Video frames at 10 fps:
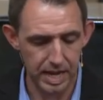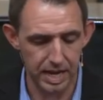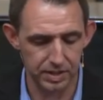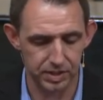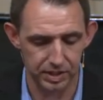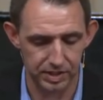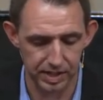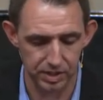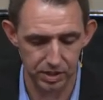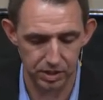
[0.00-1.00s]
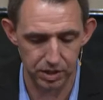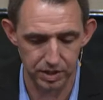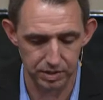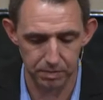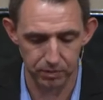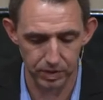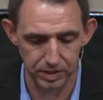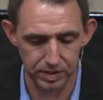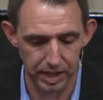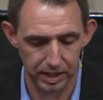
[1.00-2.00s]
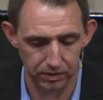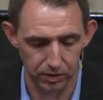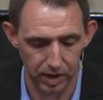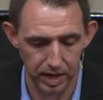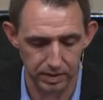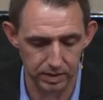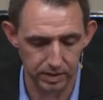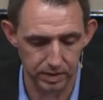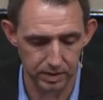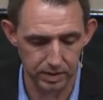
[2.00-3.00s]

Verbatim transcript: and his success in Judaism for the sake of Christ.